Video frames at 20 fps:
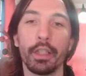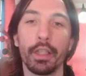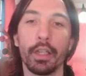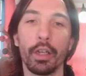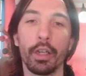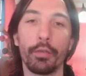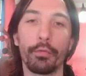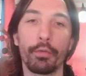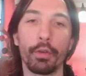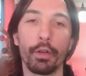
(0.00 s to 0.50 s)

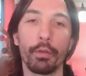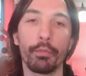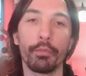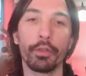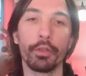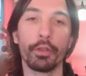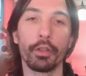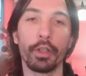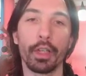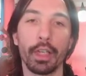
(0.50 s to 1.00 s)
from
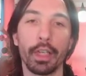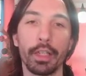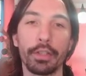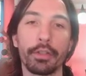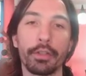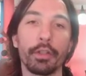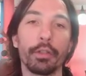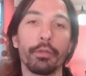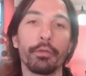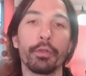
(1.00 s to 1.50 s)
the rest
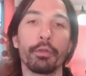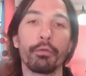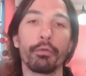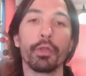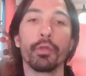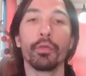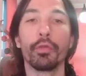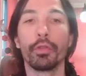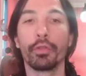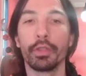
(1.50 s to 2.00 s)
of the
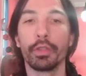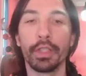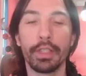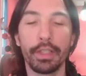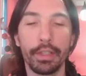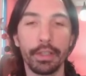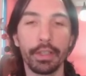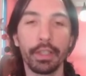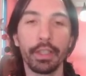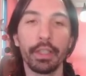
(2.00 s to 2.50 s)
road. So
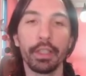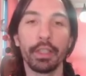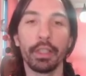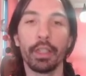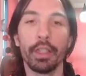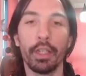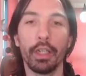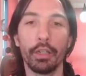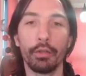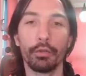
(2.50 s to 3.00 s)
this
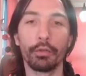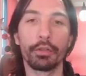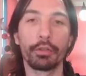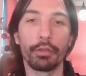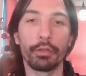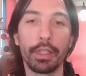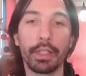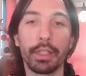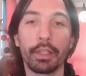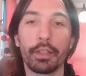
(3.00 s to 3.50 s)
looks
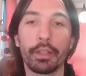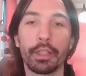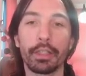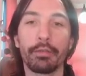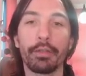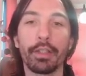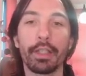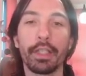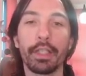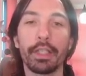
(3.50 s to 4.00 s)

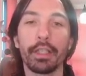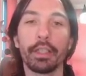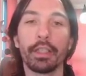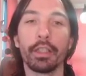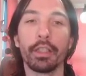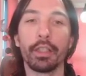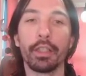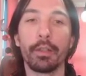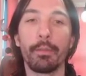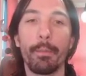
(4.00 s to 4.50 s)
relatively
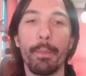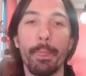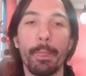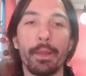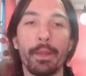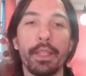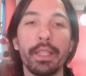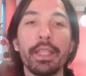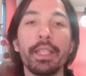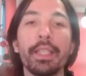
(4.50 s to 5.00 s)

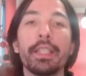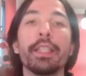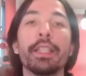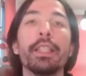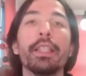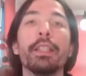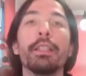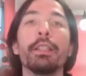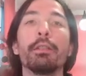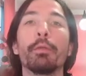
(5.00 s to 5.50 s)

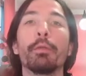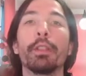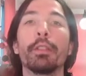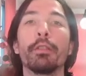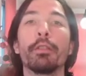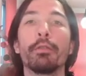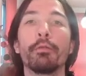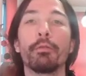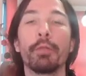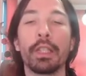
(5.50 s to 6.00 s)
easy
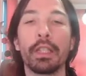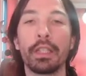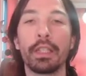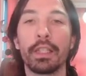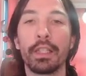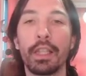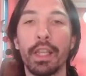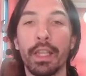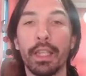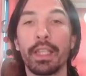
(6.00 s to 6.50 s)
when
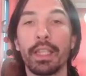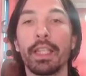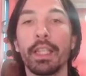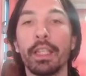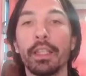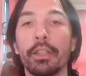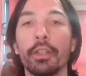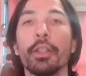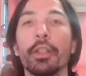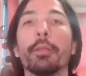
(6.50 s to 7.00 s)
thinking in
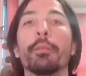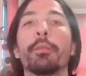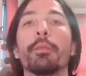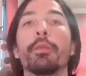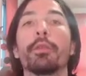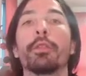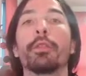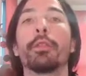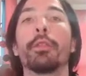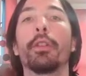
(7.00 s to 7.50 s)
terms
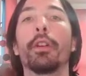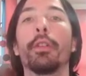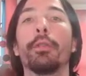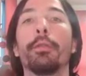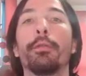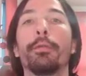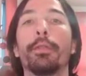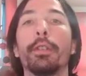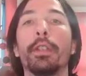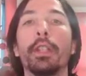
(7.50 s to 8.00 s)

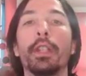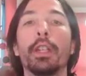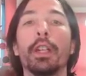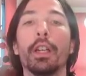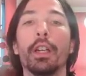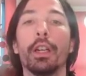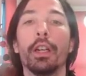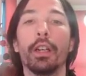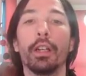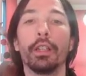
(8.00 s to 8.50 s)
of
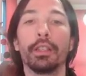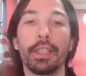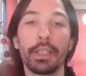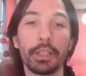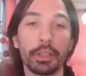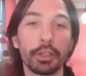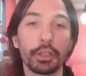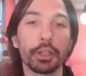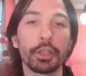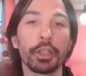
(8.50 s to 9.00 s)

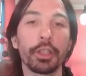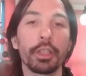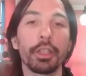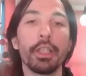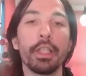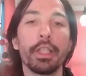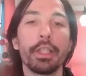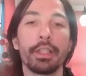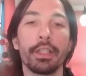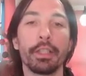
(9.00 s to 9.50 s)
texture,
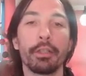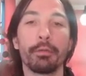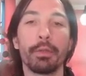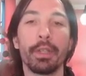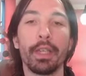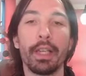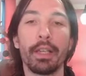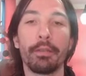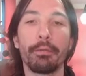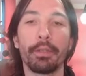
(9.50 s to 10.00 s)
since we
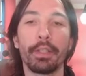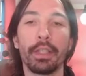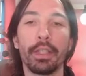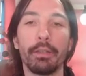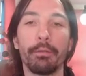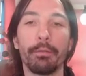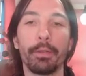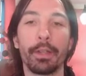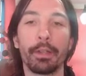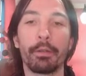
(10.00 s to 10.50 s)
have a
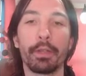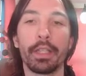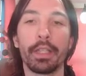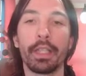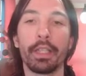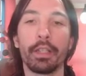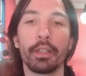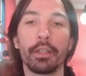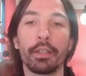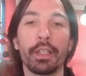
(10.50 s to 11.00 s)
very
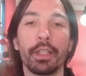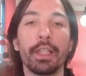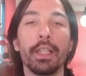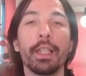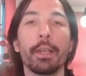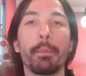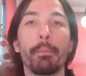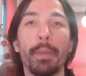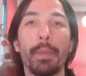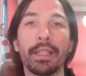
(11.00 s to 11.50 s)
clear
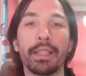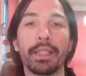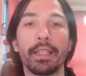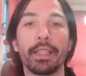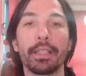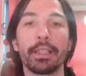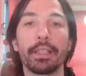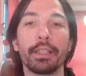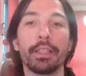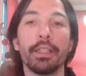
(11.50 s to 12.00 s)

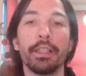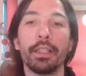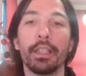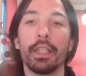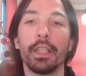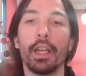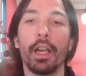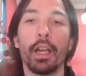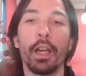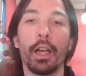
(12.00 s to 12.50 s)
pattern
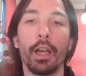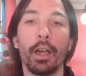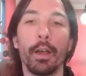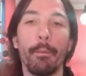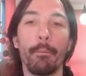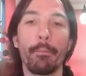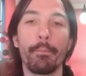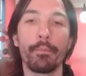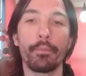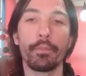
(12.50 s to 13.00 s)

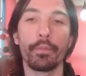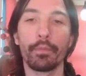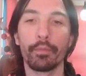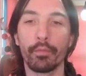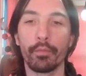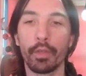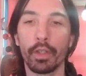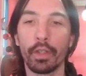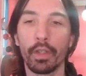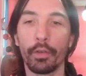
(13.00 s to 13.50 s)

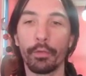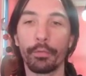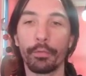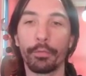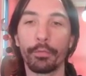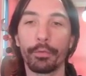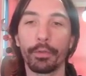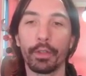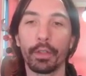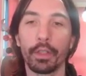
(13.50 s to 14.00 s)
of
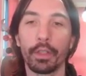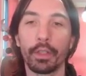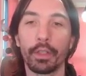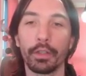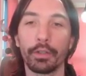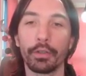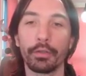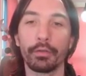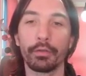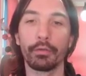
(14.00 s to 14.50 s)

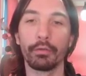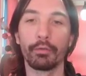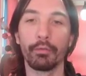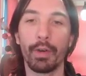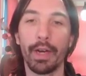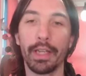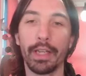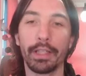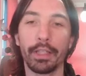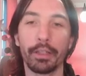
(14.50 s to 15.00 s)
so
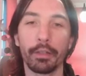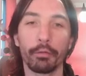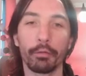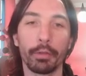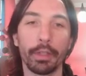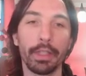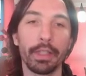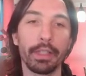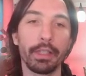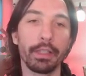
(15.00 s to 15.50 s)
white and
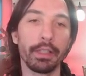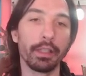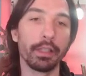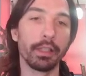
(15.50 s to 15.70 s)
gray